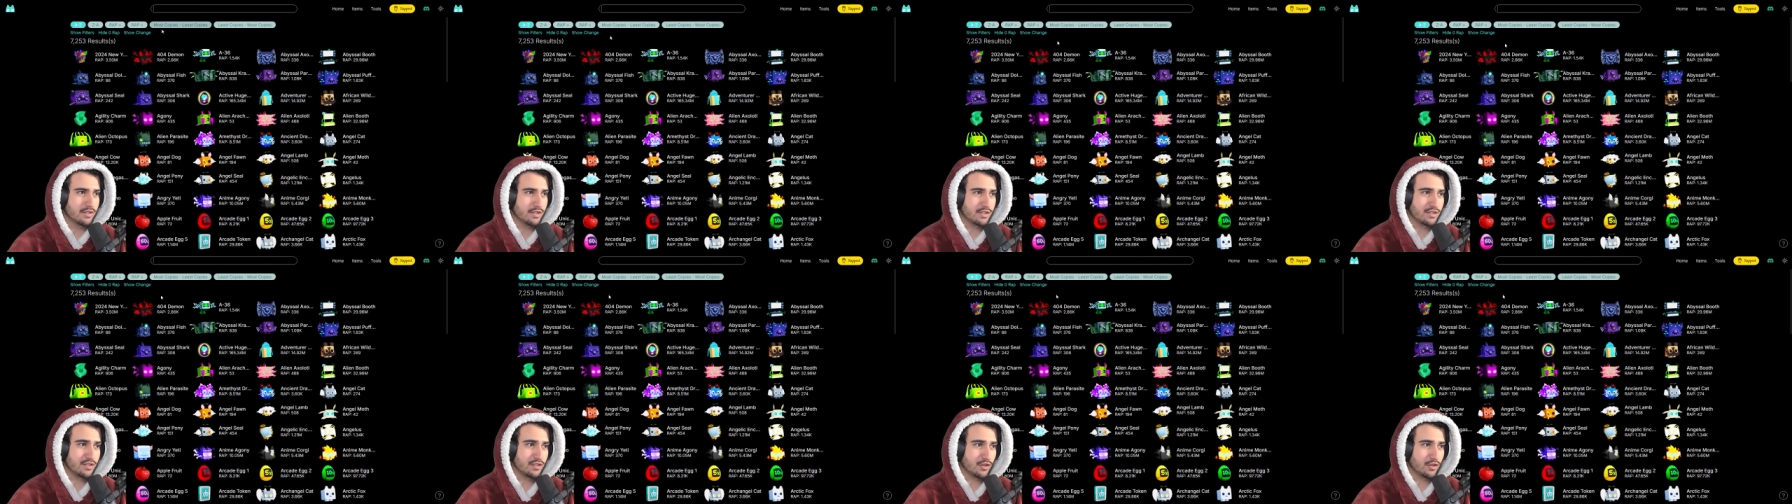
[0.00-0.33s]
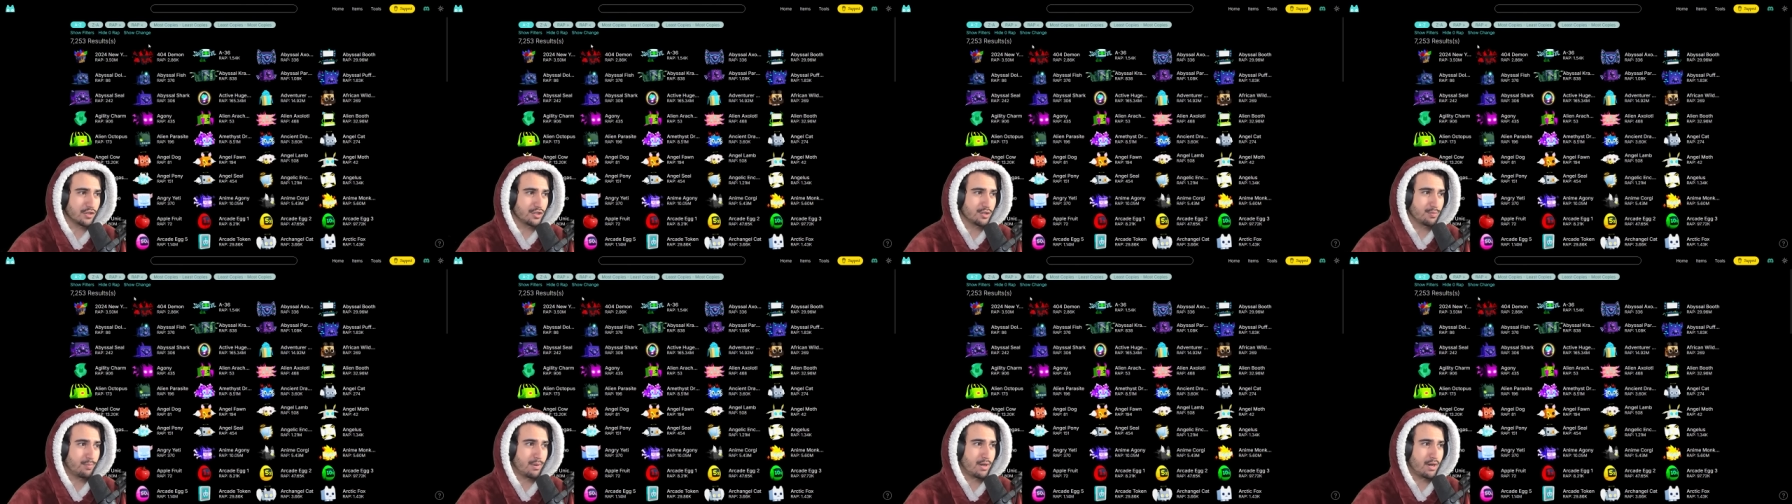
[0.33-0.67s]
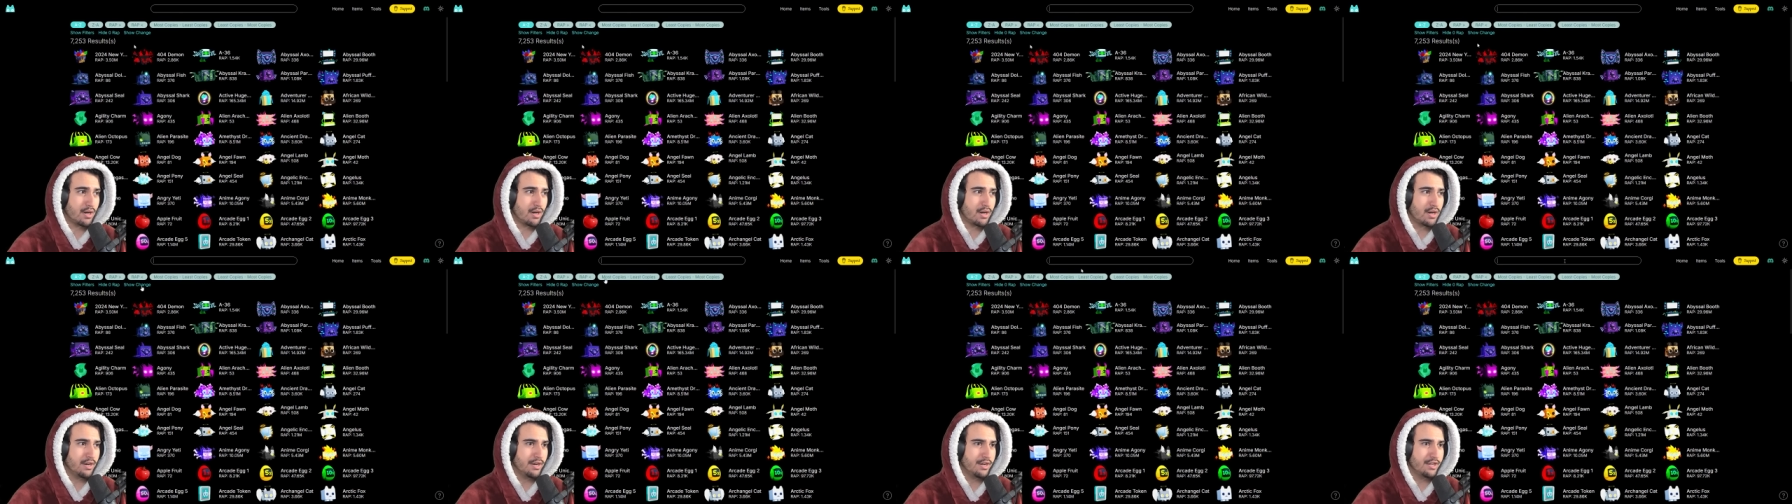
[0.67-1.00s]
the search
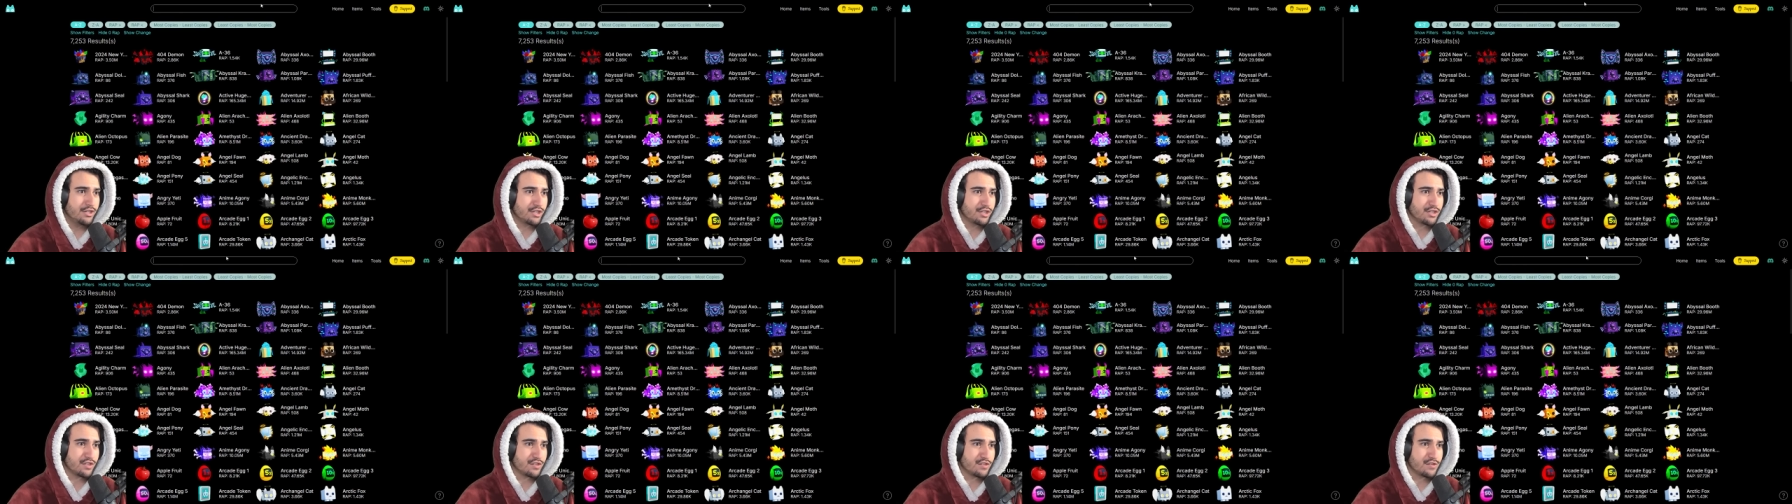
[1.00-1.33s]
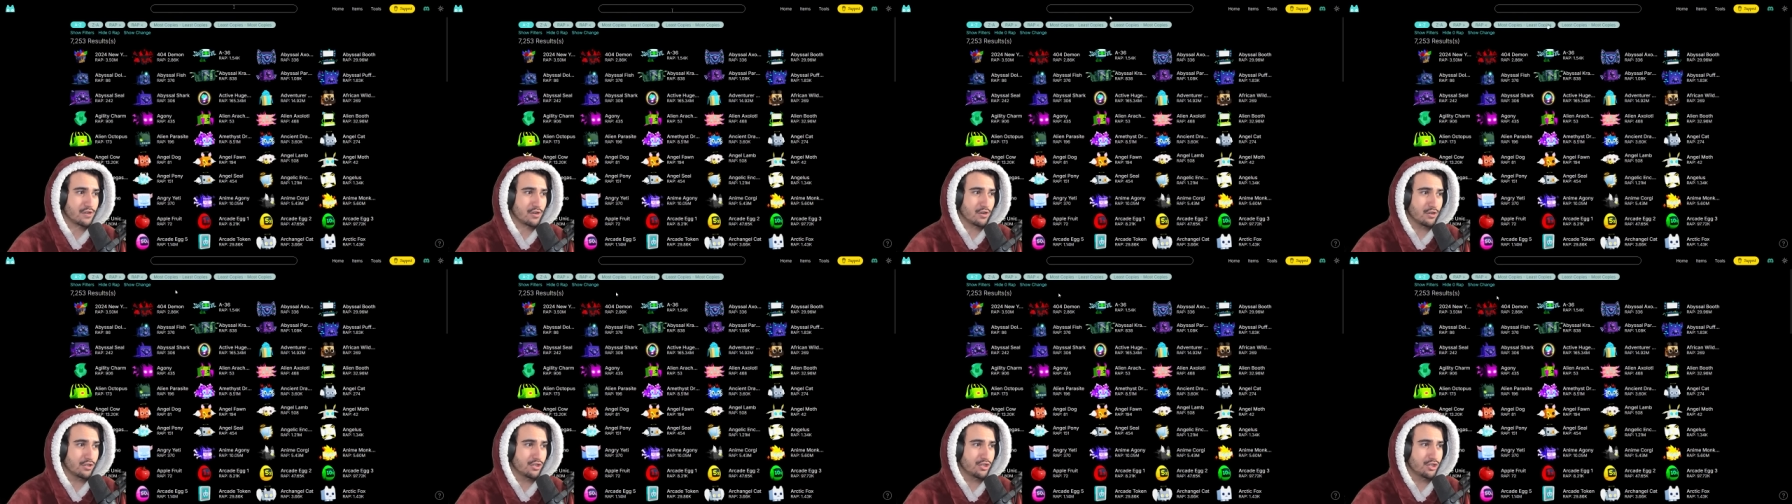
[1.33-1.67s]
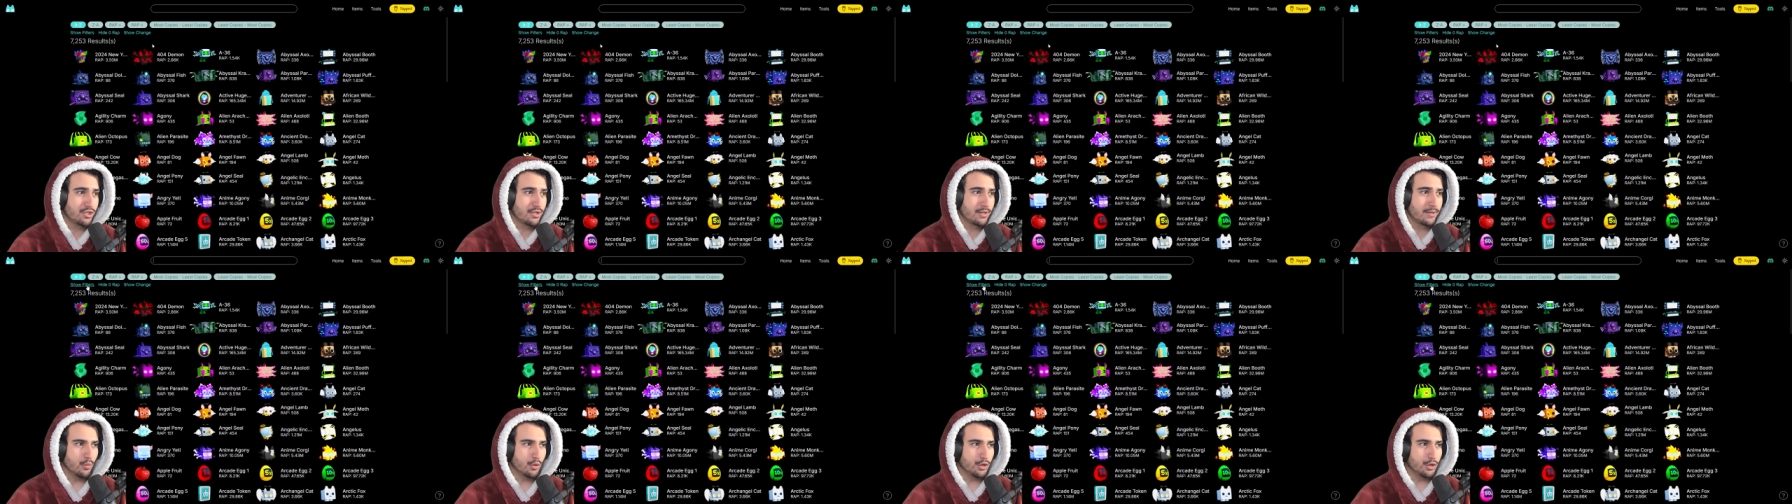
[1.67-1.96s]
bar and just search,